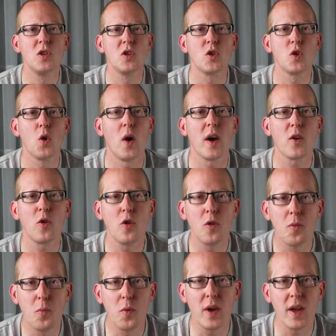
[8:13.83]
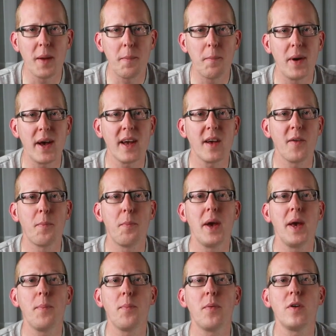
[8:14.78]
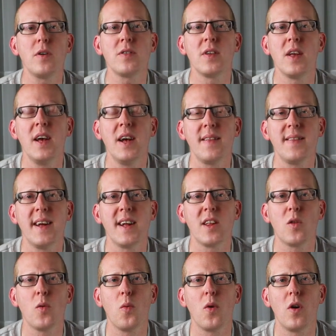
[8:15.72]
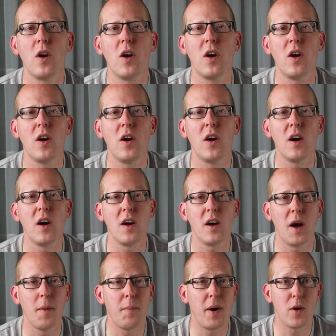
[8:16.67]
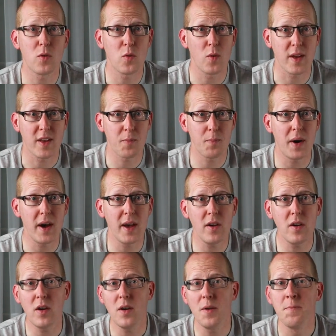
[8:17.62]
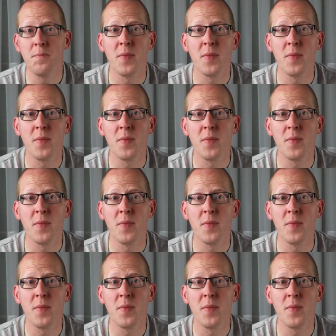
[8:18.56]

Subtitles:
so I could bring back papers that were about to expire,